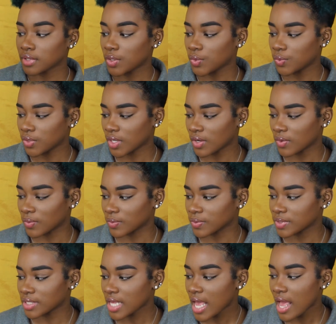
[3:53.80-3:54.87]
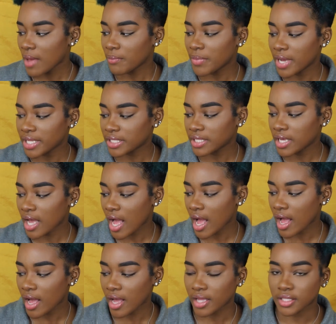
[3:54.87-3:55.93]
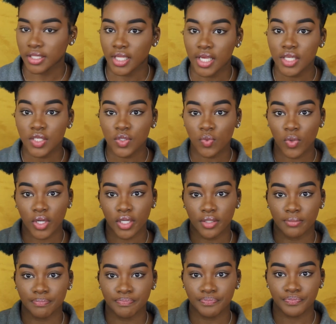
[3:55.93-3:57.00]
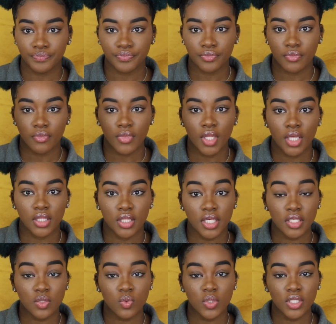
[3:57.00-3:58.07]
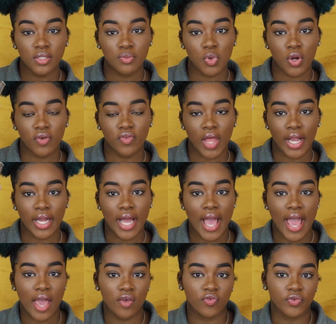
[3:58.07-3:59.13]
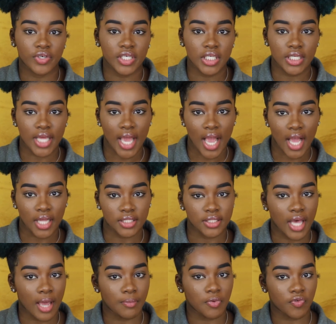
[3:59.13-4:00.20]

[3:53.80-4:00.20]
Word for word: Who knows? But the uh, this one, this one is more of like a everyday type